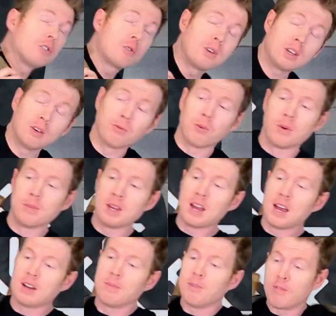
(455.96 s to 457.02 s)
tricky for me. I
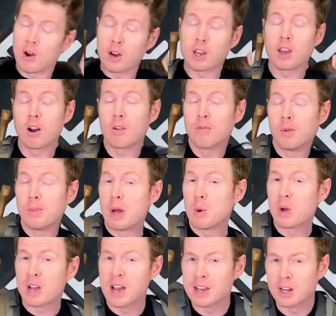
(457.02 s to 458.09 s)
had to be very careful about
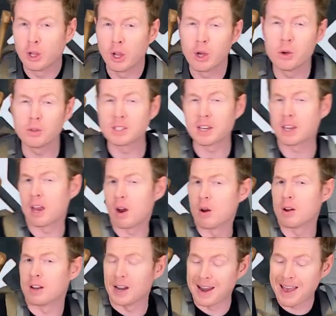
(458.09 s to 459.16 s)
what kind of loads I
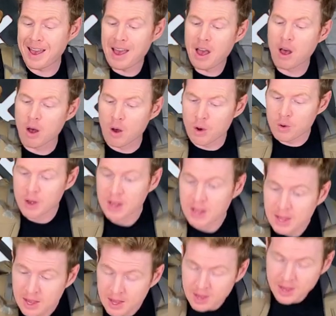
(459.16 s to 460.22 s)
carried and how.
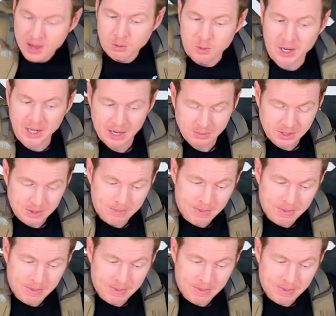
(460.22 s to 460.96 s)
And when it comes to